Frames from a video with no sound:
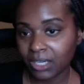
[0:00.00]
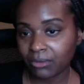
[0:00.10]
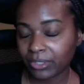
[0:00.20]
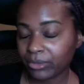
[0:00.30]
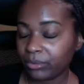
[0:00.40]

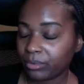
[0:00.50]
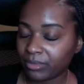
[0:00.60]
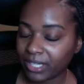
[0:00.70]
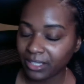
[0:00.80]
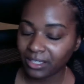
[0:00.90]

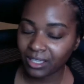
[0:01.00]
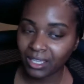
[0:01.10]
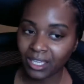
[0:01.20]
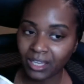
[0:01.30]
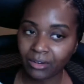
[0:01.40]
recuperate,
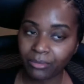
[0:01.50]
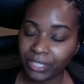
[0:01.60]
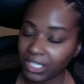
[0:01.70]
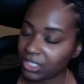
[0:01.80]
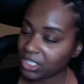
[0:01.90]

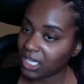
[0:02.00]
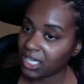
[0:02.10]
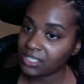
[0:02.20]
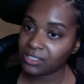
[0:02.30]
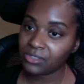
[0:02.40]
re
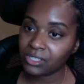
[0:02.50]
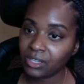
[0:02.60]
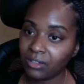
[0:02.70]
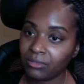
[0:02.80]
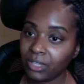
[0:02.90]
energize
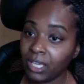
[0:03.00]
yourself,